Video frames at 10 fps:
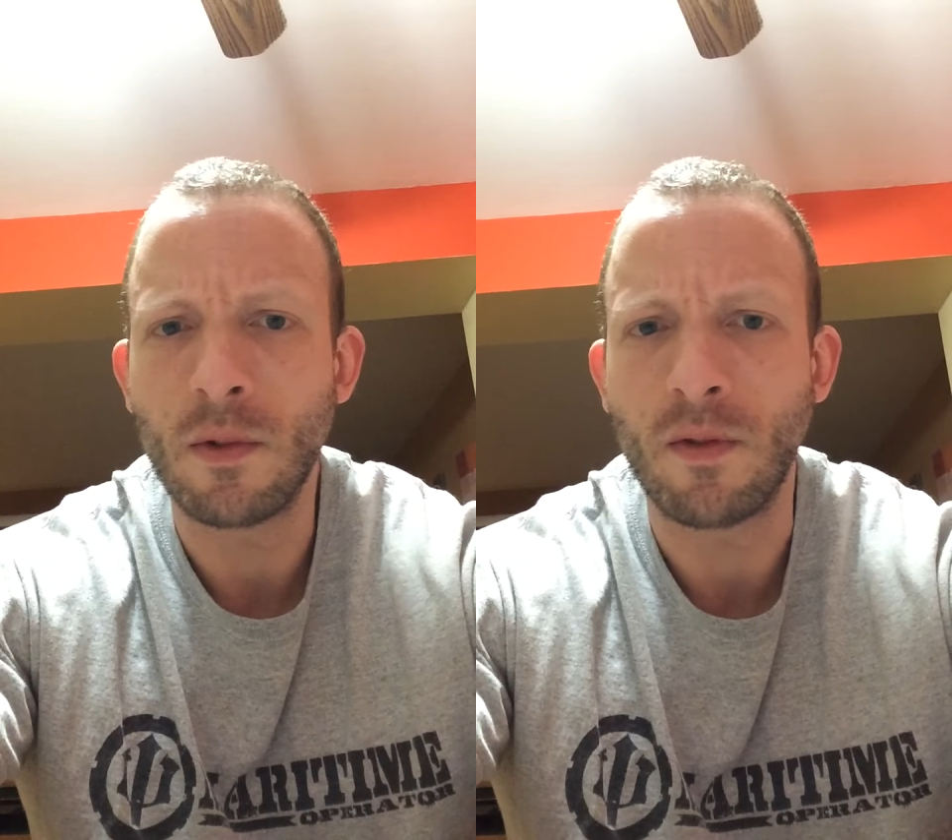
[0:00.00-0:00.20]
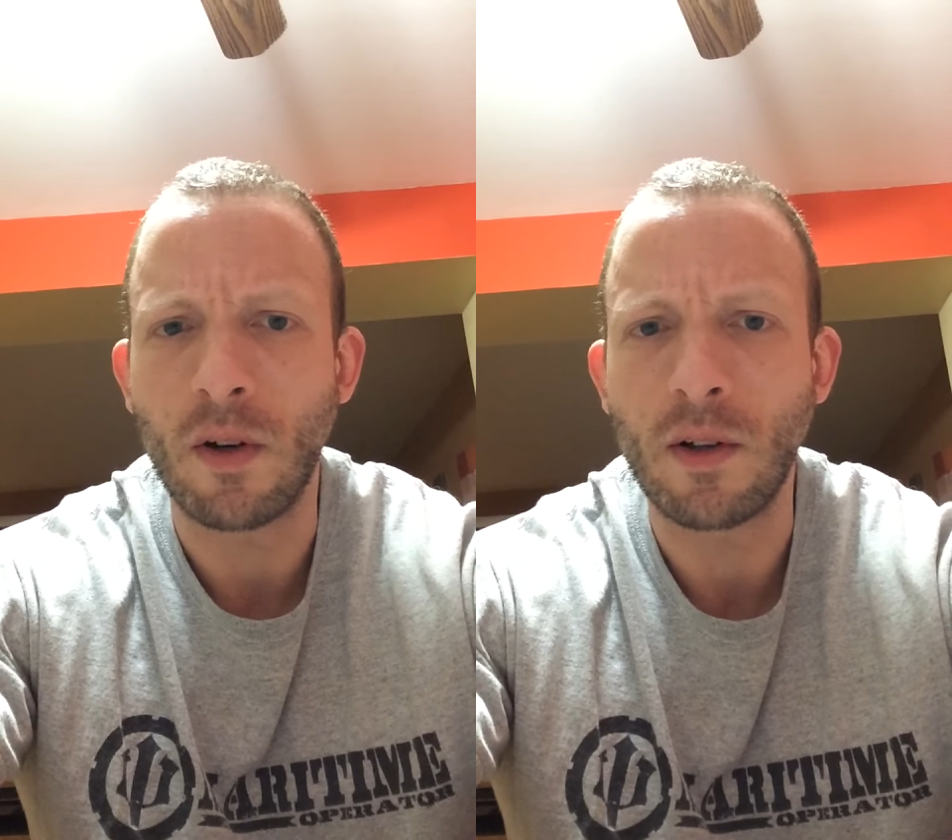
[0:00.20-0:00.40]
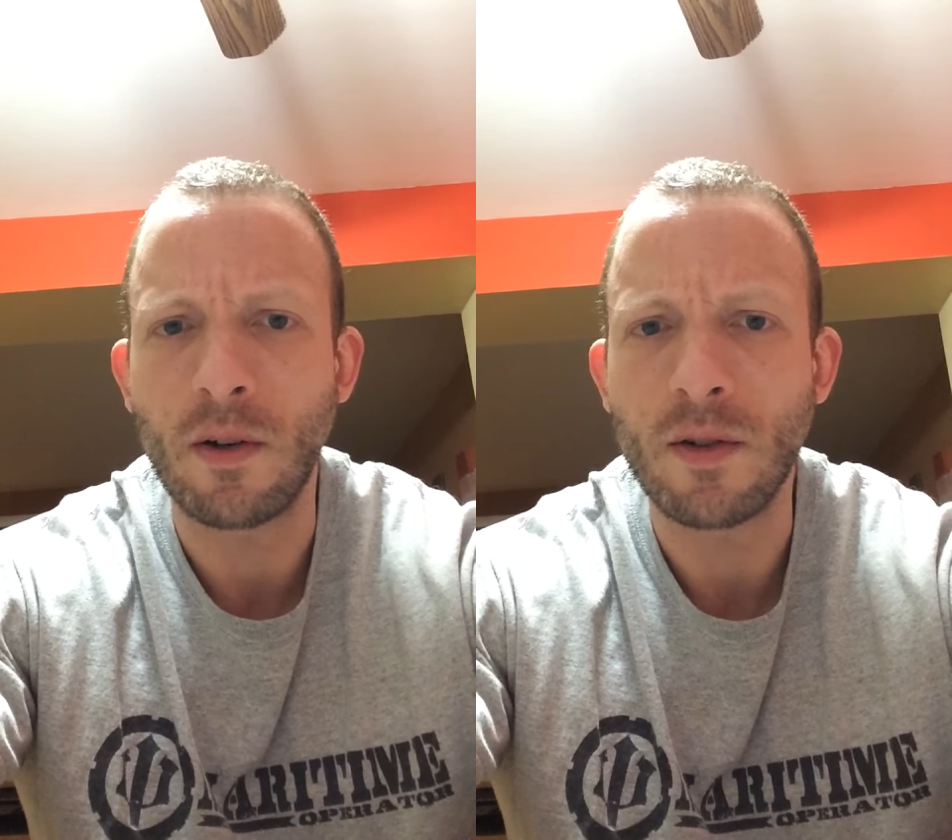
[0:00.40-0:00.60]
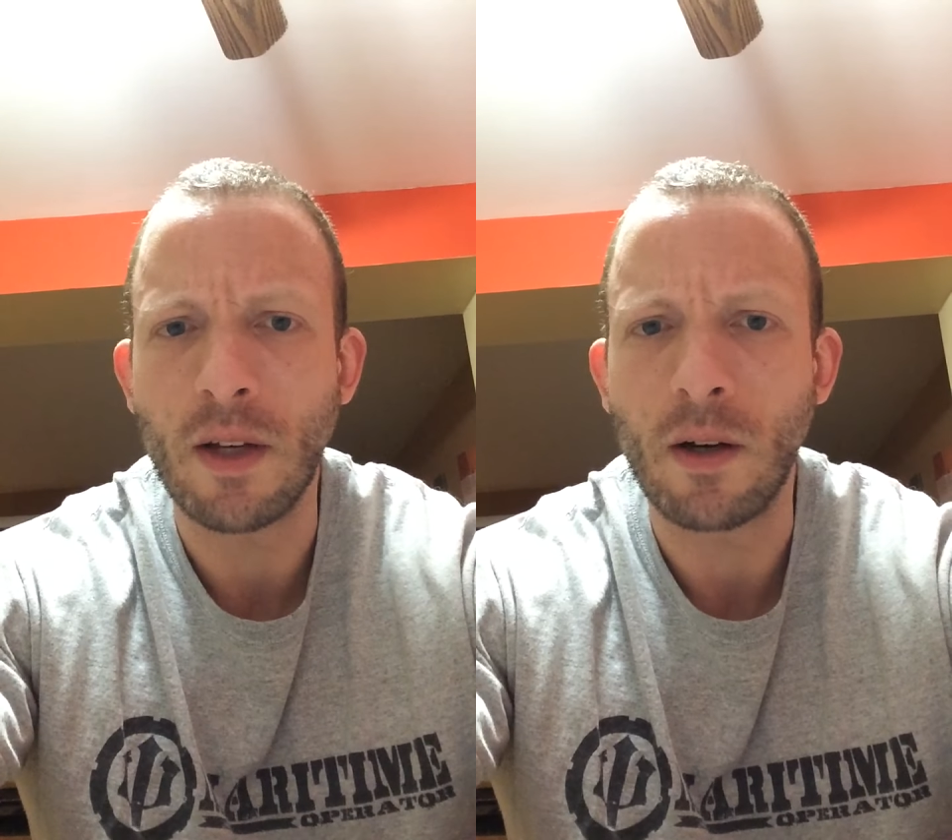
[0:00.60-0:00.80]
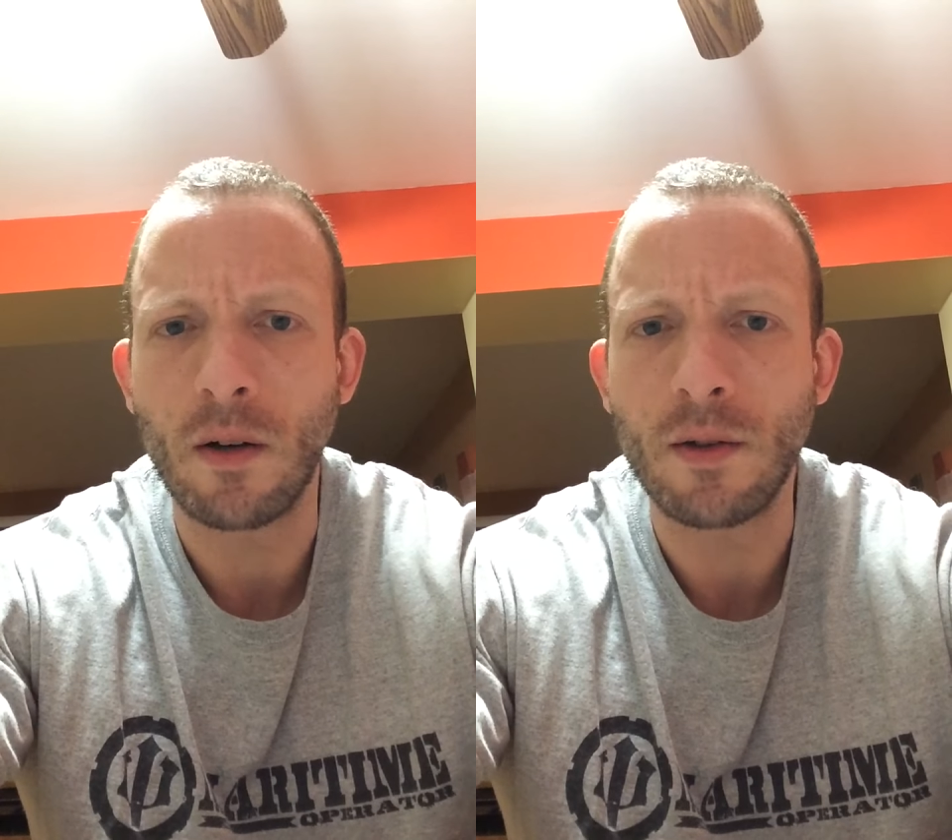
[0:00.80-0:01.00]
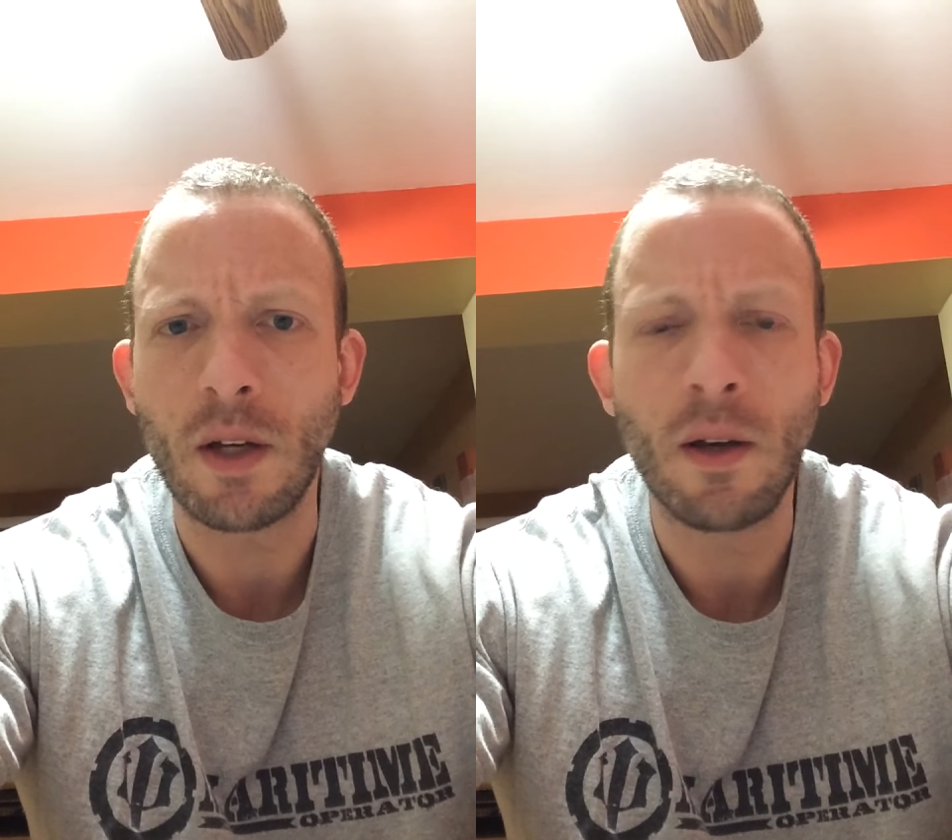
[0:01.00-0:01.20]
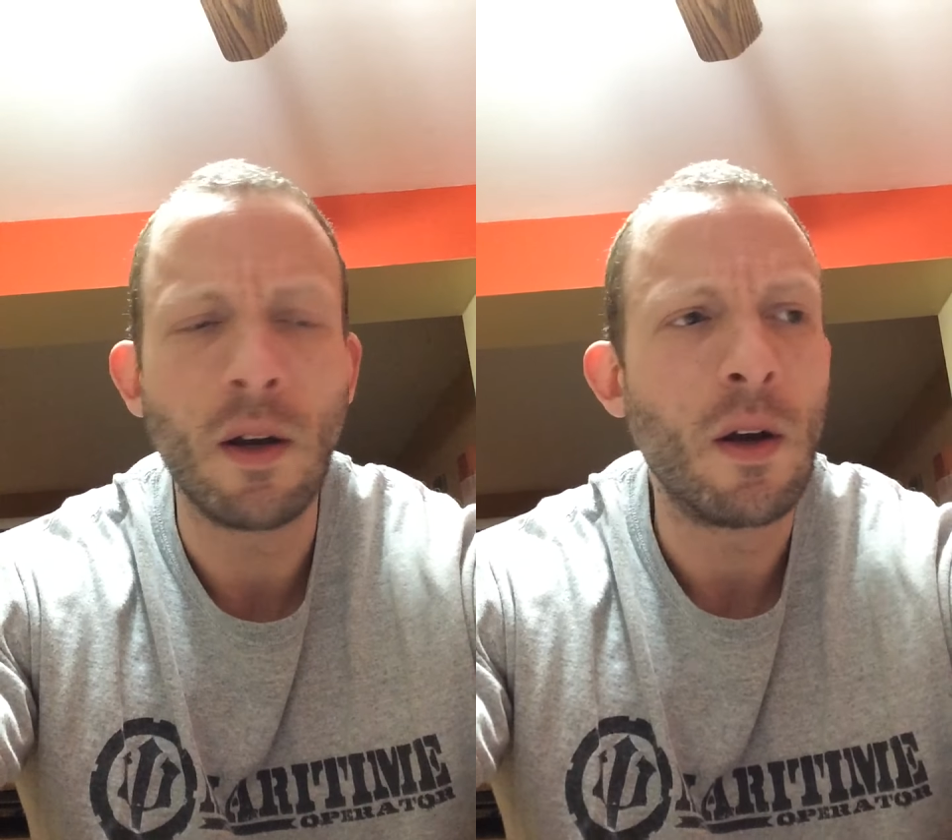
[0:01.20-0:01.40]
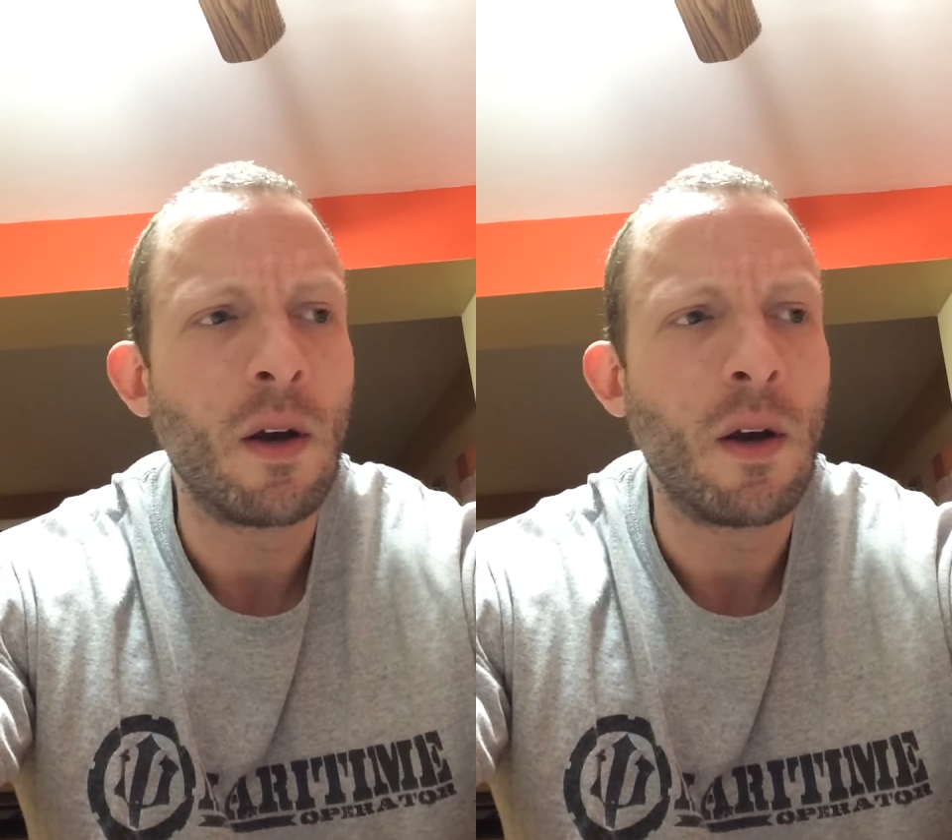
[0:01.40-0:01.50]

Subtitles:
to fall under psychology.